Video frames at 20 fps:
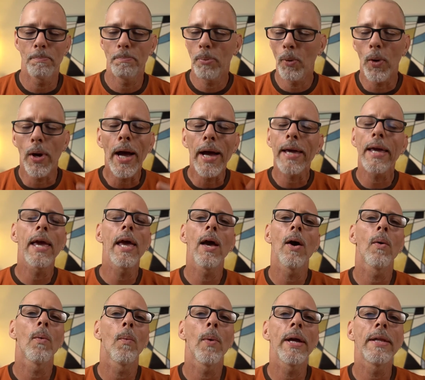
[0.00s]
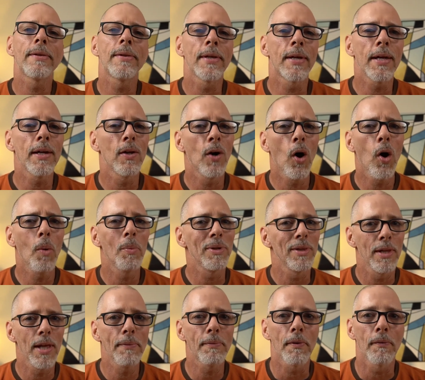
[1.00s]
boy, I can't wait to get home and
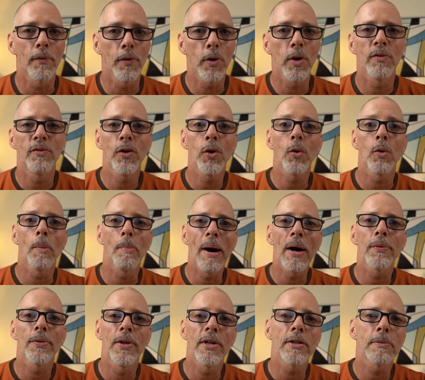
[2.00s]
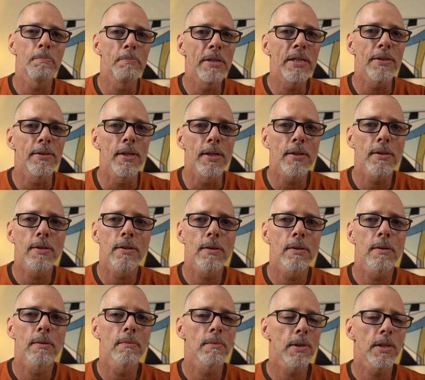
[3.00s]
leave a review about this business.
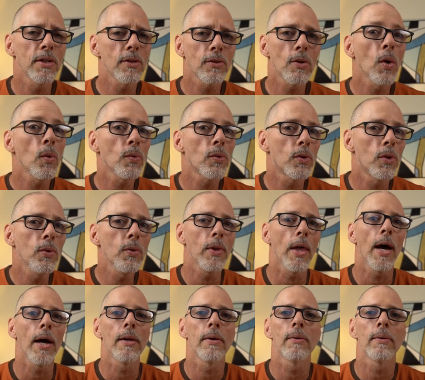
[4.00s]
They just don't do that.